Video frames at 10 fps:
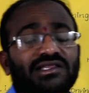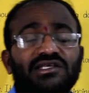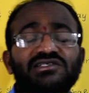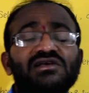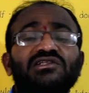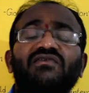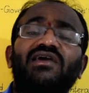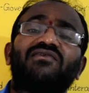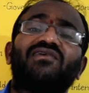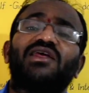This is also
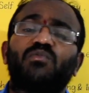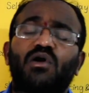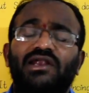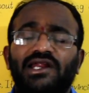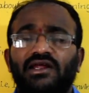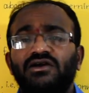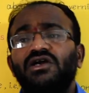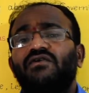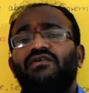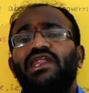very, very important.
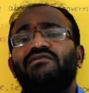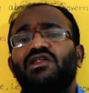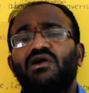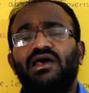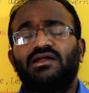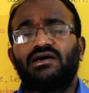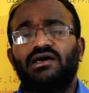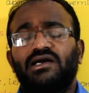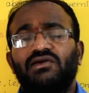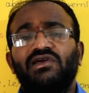Whenever you
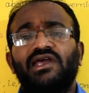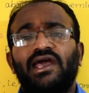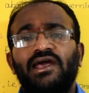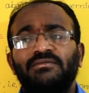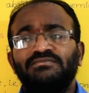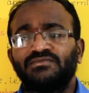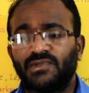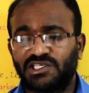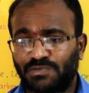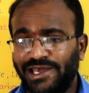are giving a
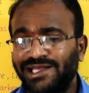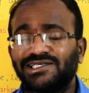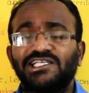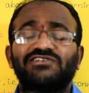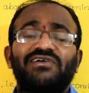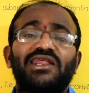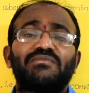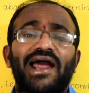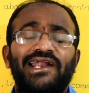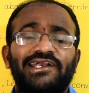speech, it's very
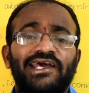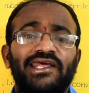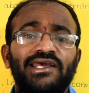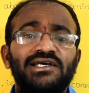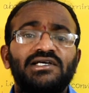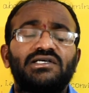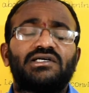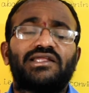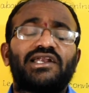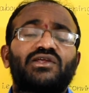mandatory
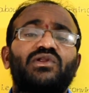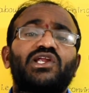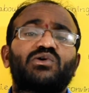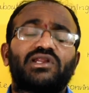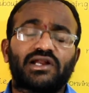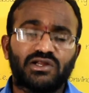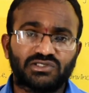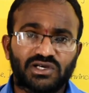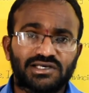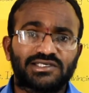that you need to introduce
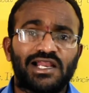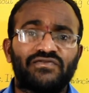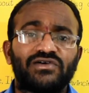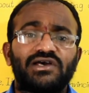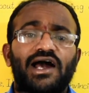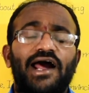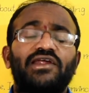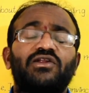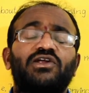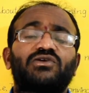yourself and
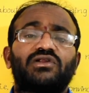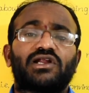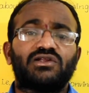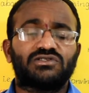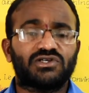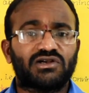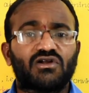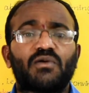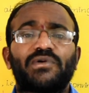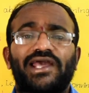you need to introduce your
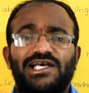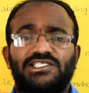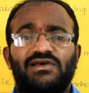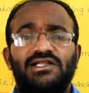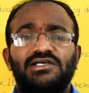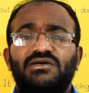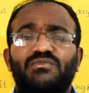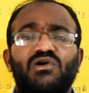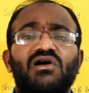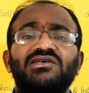topic as well,
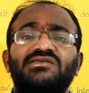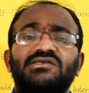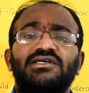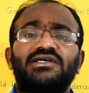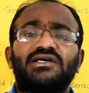because